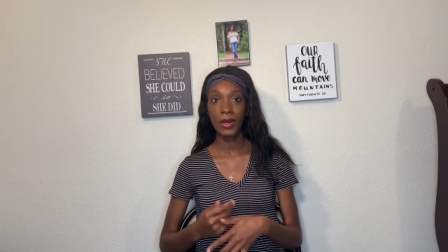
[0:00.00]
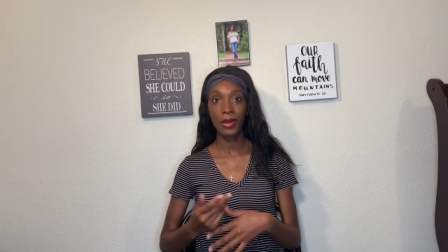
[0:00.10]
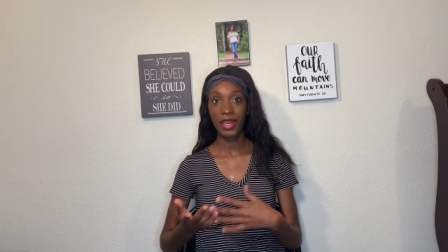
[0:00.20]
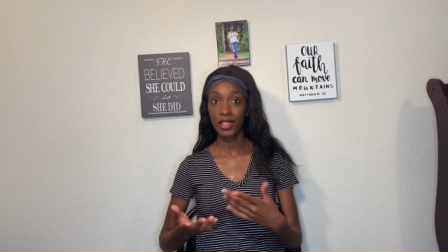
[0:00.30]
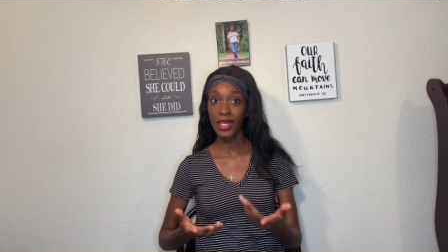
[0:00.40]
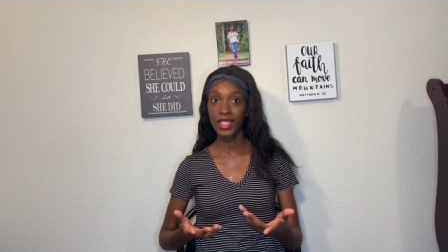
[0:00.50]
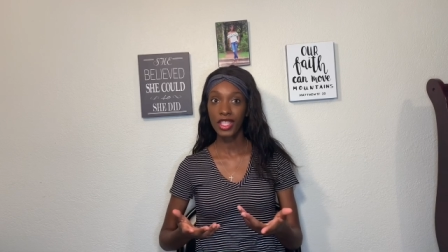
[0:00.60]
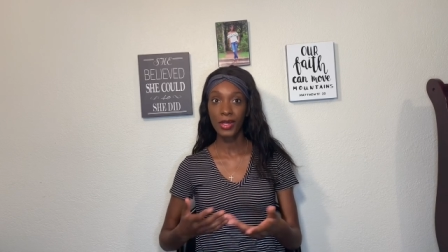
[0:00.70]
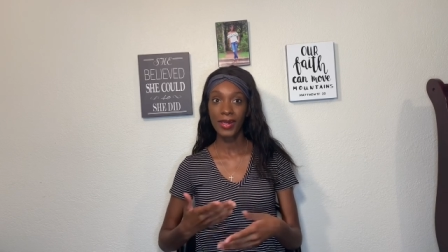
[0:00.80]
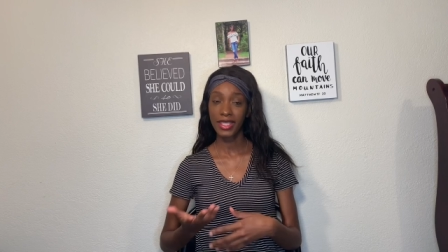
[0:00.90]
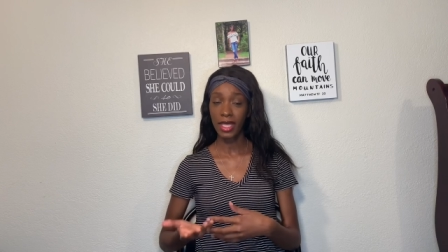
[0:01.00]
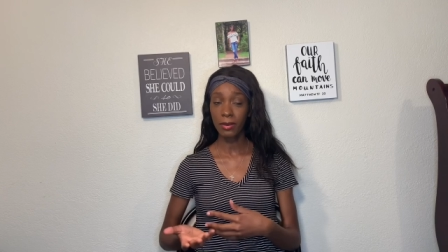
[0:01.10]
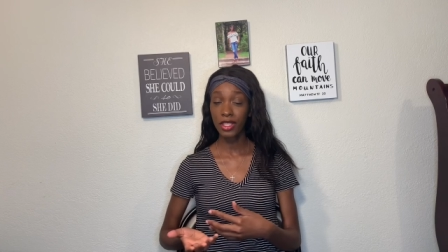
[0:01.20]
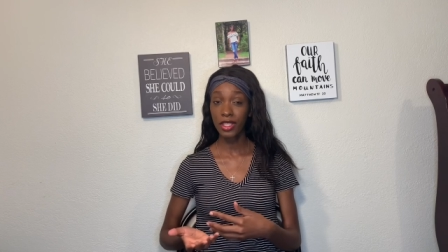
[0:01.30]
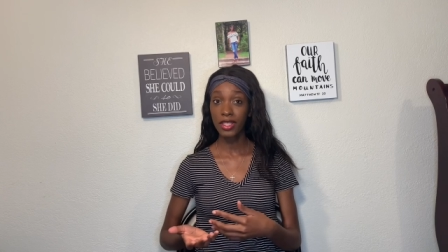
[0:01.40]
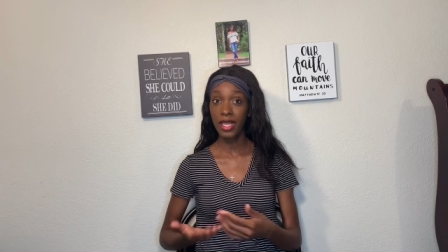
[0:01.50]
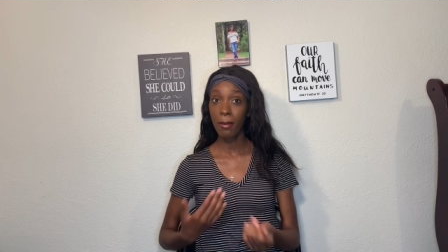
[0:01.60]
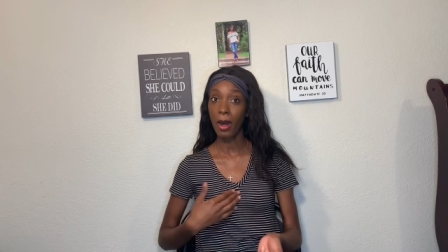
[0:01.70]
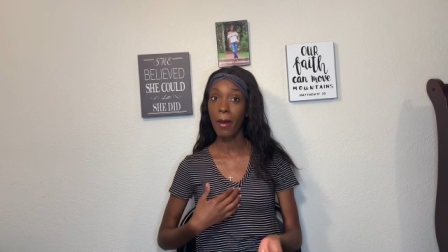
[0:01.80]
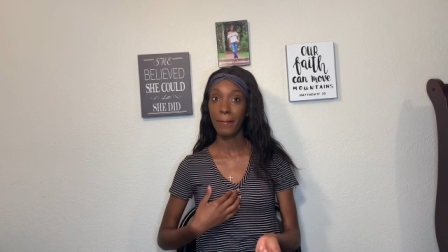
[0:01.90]
or addressing your assumptions
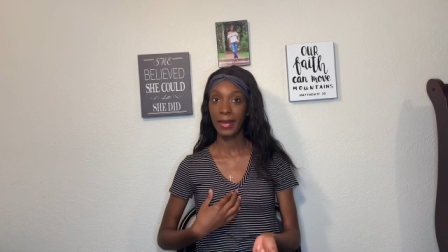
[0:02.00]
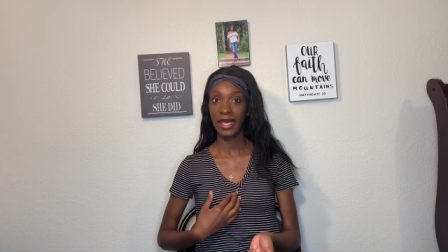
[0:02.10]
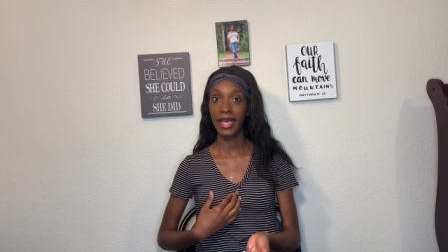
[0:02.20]
about me.